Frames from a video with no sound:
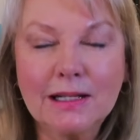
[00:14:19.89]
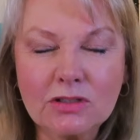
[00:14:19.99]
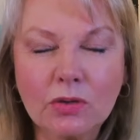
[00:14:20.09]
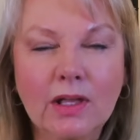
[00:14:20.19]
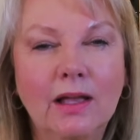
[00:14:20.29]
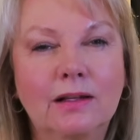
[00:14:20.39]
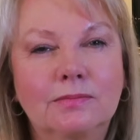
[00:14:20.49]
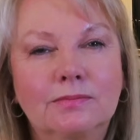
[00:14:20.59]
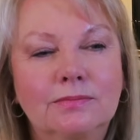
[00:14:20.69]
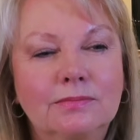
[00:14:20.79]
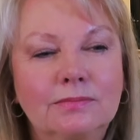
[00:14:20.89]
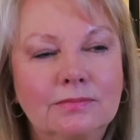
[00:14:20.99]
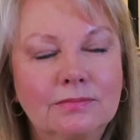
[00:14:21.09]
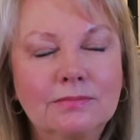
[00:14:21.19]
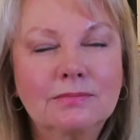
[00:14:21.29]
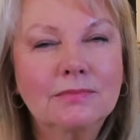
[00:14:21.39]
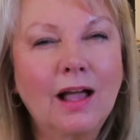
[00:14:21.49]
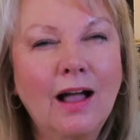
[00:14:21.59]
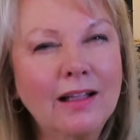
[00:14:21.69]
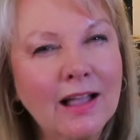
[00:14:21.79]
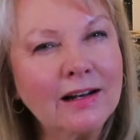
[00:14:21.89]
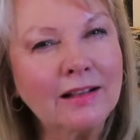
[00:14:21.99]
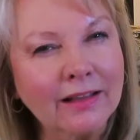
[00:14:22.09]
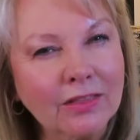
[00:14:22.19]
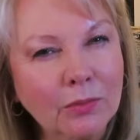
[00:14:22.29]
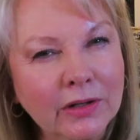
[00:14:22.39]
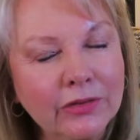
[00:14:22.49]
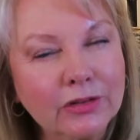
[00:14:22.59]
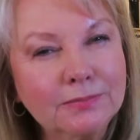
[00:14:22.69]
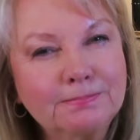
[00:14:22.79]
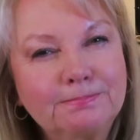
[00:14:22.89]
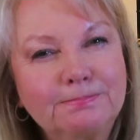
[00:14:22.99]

It's okay. I kind of like the winter.